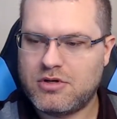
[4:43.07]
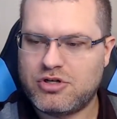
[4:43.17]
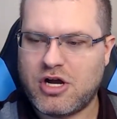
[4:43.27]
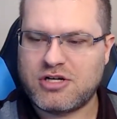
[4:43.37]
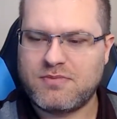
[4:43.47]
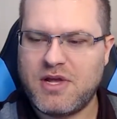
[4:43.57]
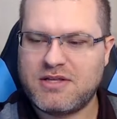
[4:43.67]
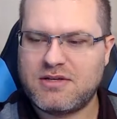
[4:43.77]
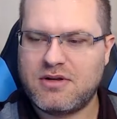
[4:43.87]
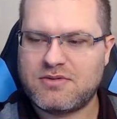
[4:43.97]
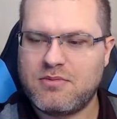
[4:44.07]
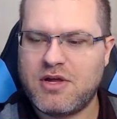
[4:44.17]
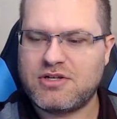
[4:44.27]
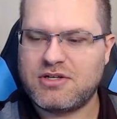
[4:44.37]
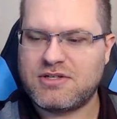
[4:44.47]
Josh Manson, as we
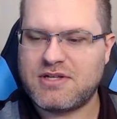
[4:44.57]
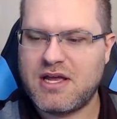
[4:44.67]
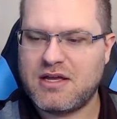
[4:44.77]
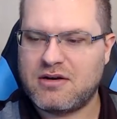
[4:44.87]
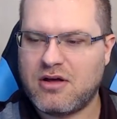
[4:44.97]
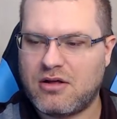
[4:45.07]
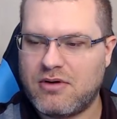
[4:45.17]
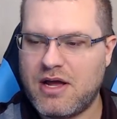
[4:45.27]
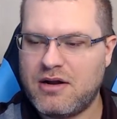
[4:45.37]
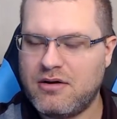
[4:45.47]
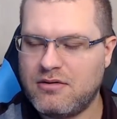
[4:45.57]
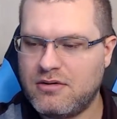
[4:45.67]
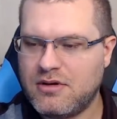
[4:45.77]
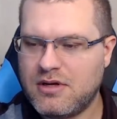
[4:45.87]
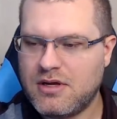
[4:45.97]
mentioned, is staying in Colorado.
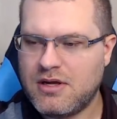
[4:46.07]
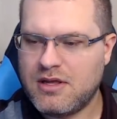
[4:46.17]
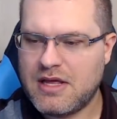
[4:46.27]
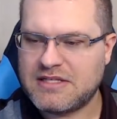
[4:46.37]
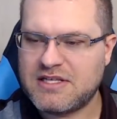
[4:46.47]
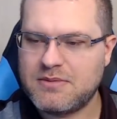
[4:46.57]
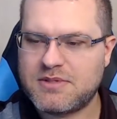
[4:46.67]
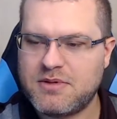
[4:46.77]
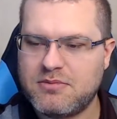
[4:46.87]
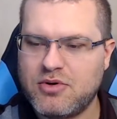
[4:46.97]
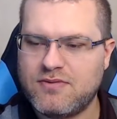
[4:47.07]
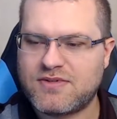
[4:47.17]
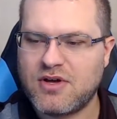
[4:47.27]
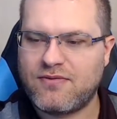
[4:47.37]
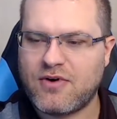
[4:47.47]
That seems to be the move
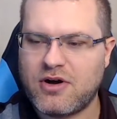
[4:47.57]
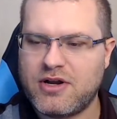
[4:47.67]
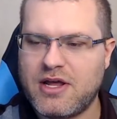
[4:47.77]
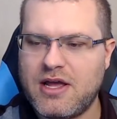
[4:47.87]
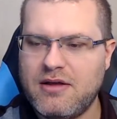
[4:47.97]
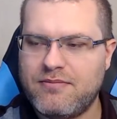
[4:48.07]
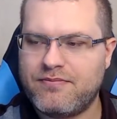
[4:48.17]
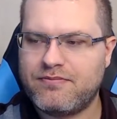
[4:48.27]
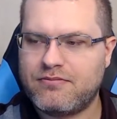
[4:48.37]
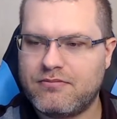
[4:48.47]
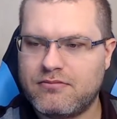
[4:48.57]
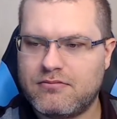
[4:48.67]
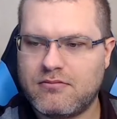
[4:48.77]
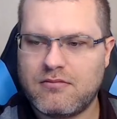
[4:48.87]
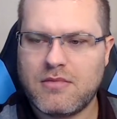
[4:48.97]
so far today.
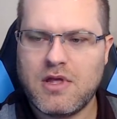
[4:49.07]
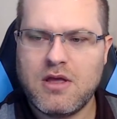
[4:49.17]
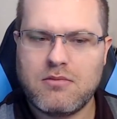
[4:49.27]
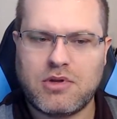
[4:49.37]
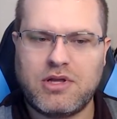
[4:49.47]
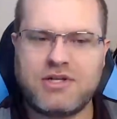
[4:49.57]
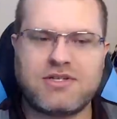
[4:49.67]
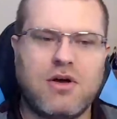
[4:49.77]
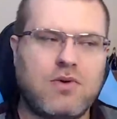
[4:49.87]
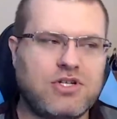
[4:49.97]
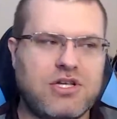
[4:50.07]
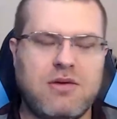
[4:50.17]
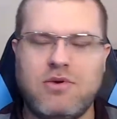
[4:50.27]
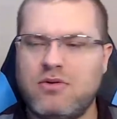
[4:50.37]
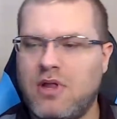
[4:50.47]
But let us know which
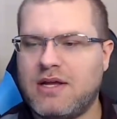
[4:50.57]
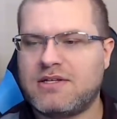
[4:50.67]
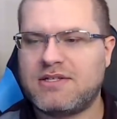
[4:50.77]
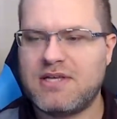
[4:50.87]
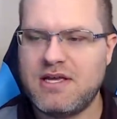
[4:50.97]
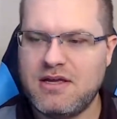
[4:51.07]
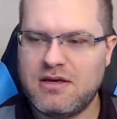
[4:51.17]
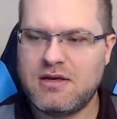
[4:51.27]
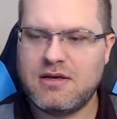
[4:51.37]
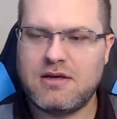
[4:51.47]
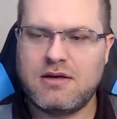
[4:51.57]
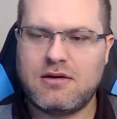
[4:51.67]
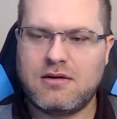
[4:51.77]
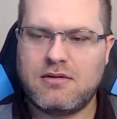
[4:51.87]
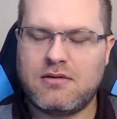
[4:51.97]
team you'd like to see,
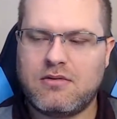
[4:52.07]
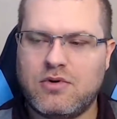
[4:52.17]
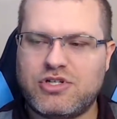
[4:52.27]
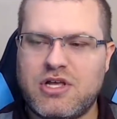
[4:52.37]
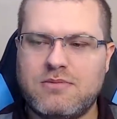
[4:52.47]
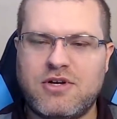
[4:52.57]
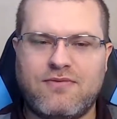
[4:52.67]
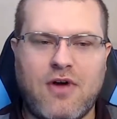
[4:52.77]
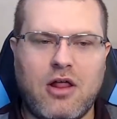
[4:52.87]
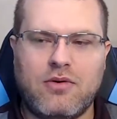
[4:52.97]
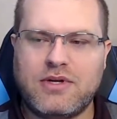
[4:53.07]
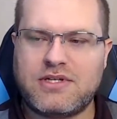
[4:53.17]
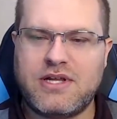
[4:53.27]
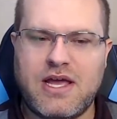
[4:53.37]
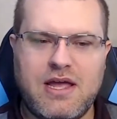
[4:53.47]
which teams you're following
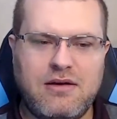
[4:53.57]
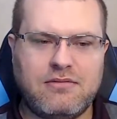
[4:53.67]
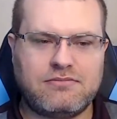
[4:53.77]
today.